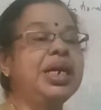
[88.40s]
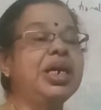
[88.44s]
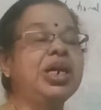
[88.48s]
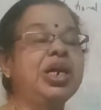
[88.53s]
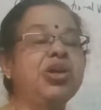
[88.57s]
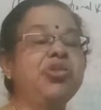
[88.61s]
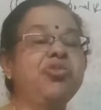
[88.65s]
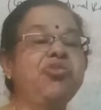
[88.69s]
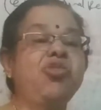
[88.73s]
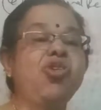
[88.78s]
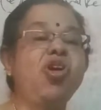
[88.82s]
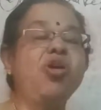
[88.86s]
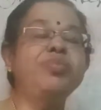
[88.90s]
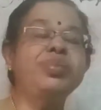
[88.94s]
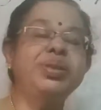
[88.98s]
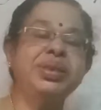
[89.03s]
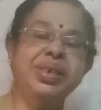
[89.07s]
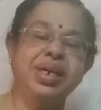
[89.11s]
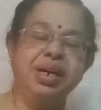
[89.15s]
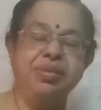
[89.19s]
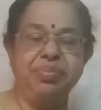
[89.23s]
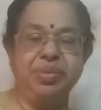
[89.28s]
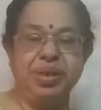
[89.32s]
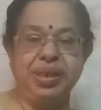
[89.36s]

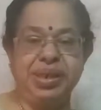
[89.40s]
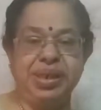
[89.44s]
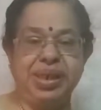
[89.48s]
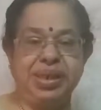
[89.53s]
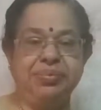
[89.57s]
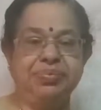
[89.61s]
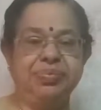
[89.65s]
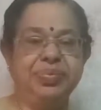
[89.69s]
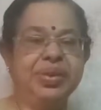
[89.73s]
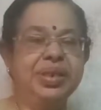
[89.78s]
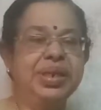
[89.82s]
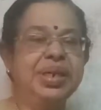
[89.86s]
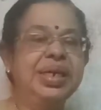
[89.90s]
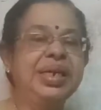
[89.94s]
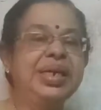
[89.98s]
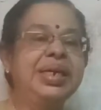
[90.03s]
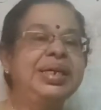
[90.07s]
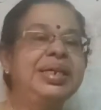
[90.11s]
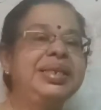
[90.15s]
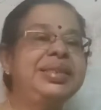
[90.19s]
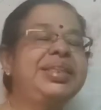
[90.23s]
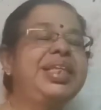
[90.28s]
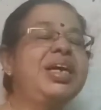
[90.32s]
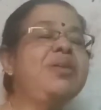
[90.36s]
Reforms Commission.
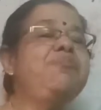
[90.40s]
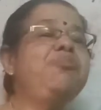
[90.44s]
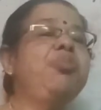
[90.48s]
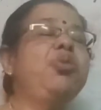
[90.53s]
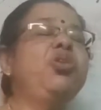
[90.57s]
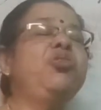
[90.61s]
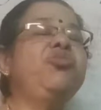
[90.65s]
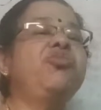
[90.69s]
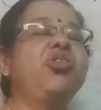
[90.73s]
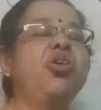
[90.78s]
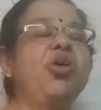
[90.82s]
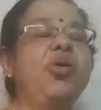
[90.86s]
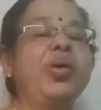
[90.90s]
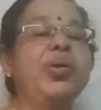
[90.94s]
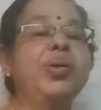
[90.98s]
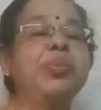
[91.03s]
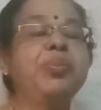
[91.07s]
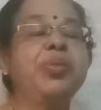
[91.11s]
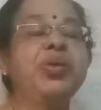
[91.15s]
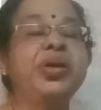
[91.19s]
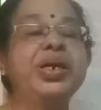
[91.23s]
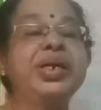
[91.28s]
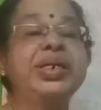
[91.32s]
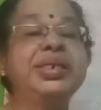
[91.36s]
They put
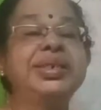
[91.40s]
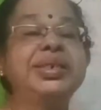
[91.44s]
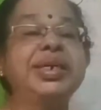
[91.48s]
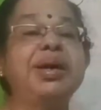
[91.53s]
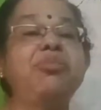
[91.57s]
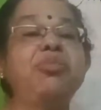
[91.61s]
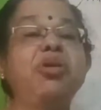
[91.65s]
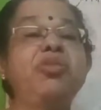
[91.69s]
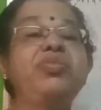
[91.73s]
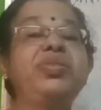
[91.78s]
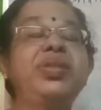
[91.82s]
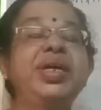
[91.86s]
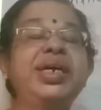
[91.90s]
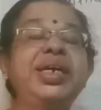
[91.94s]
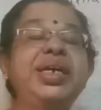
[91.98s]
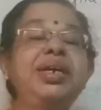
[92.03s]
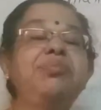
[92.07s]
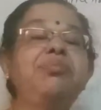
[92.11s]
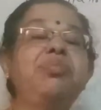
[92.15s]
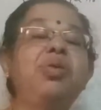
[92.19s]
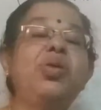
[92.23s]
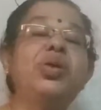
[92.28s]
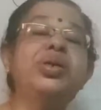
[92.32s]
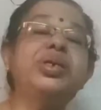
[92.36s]
forward some of the
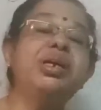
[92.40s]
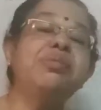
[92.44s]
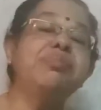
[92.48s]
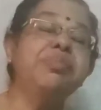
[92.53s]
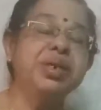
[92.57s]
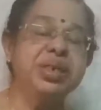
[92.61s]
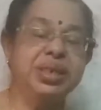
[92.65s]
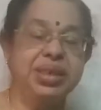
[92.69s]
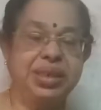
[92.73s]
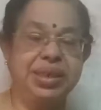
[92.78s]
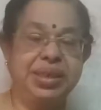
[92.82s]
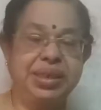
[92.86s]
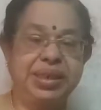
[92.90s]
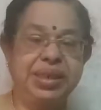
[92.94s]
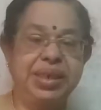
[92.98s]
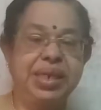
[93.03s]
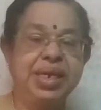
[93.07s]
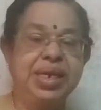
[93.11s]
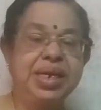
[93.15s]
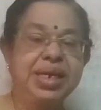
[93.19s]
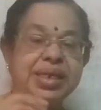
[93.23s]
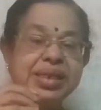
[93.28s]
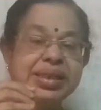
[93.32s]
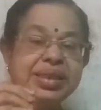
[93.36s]
important measures.
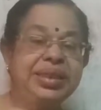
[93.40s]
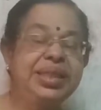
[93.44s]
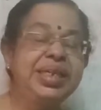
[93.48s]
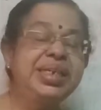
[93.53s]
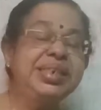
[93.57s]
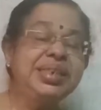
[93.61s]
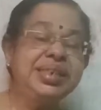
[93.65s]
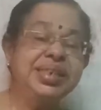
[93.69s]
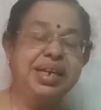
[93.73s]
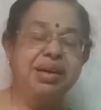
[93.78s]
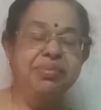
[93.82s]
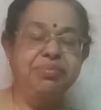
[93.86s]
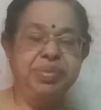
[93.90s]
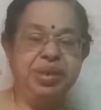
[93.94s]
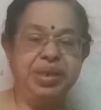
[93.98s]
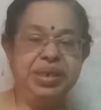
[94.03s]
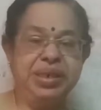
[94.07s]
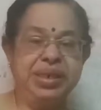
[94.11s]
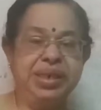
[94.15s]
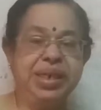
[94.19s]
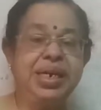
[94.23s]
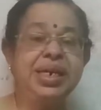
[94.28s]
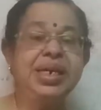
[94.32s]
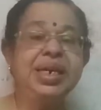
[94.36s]
This
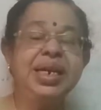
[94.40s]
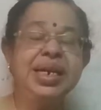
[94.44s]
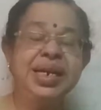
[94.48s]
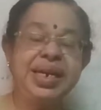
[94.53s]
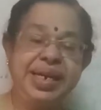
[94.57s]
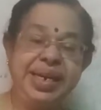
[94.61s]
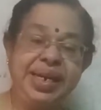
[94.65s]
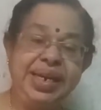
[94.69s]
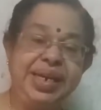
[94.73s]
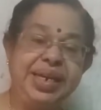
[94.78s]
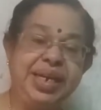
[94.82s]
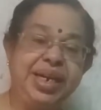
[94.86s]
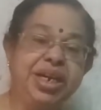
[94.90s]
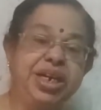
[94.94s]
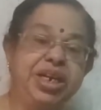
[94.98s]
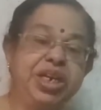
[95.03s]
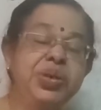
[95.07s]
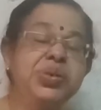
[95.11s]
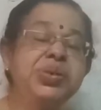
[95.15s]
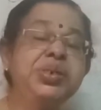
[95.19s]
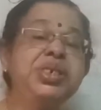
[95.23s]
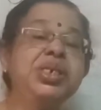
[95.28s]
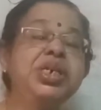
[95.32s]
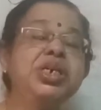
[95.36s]
commission
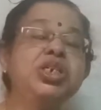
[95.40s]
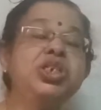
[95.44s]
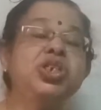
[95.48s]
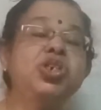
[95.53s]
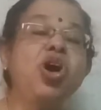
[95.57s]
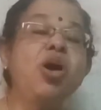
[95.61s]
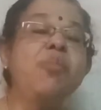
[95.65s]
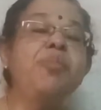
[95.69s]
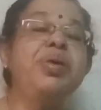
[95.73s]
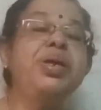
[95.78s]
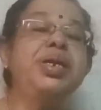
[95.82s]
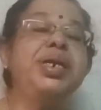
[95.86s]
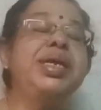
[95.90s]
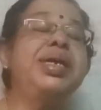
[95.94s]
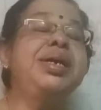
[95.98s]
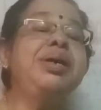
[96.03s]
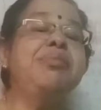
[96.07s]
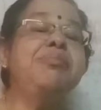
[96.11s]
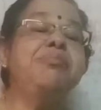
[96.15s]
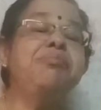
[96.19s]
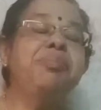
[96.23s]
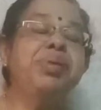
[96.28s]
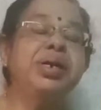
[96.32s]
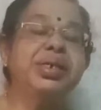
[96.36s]
introduced so
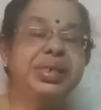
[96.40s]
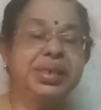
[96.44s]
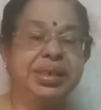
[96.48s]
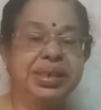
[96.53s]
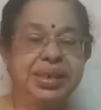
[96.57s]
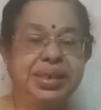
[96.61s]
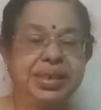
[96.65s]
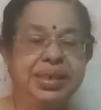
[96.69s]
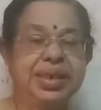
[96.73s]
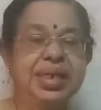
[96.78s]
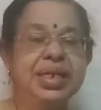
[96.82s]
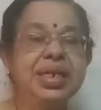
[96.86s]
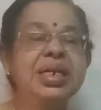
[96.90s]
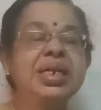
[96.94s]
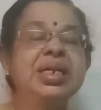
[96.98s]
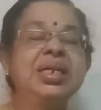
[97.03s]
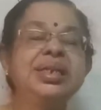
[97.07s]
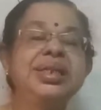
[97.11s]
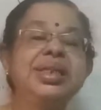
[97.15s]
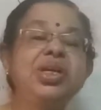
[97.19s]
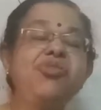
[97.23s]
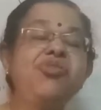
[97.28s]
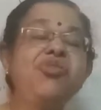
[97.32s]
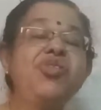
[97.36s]
many measures.
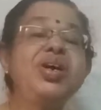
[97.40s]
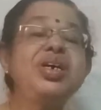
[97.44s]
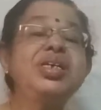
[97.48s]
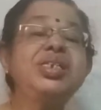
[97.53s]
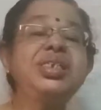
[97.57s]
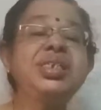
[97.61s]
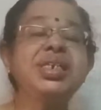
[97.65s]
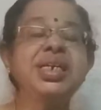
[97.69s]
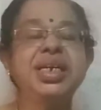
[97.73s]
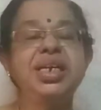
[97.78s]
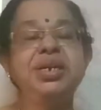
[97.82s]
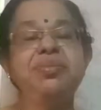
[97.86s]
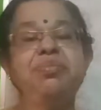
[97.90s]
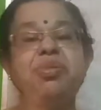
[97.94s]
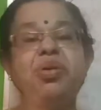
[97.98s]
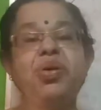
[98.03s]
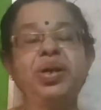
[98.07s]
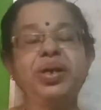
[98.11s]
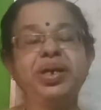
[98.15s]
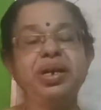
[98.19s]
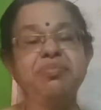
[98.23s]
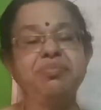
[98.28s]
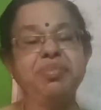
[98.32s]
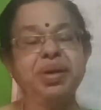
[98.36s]
The first
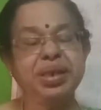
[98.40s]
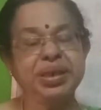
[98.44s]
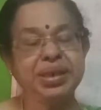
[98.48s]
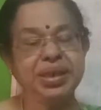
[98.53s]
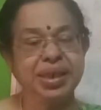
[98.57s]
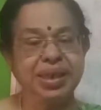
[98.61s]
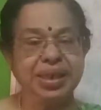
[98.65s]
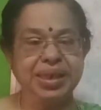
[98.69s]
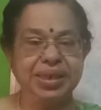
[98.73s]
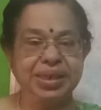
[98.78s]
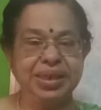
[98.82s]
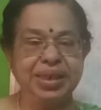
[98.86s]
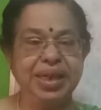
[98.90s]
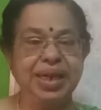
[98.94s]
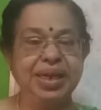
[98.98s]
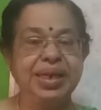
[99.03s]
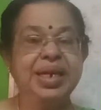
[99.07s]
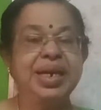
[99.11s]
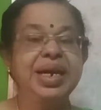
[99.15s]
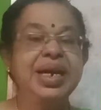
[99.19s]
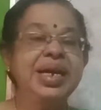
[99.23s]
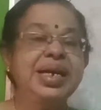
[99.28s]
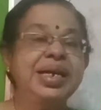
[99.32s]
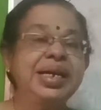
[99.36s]
important measure is
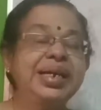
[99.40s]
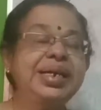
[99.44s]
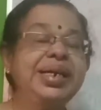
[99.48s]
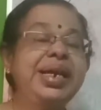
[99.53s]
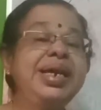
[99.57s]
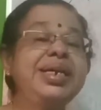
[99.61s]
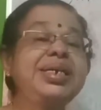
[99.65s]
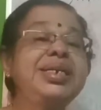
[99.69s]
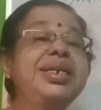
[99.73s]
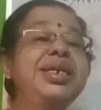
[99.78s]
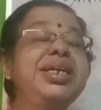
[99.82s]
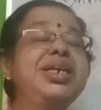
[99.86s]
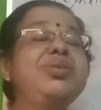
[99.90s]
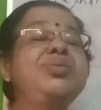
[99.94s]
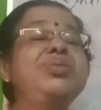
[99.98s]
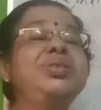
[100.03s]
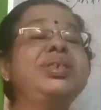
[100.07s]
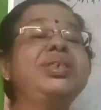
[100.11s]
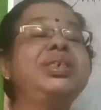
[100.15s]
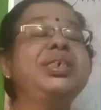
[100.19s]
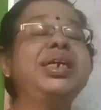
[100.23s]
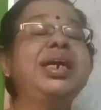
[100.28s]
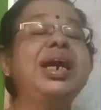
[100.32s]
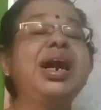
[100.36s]
that
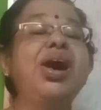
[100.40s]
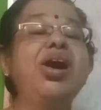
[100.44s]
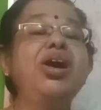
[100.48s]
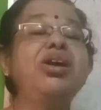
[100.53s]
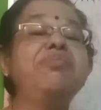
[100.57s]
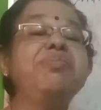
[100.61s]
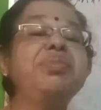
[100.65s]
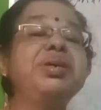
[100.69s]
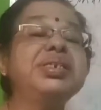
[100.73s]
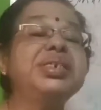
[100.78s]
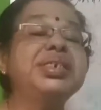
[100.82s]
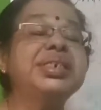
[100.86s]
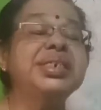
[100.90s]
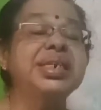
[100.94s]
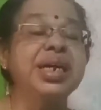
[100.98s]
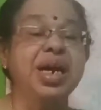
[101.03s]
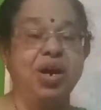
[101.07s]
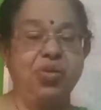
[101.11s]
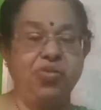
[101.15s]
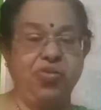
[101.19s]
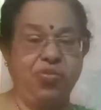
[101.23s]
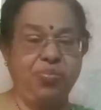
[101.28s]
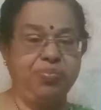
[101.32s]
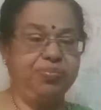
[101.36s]
reduced government
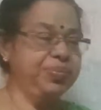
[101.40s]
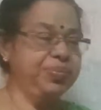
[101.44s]
staff.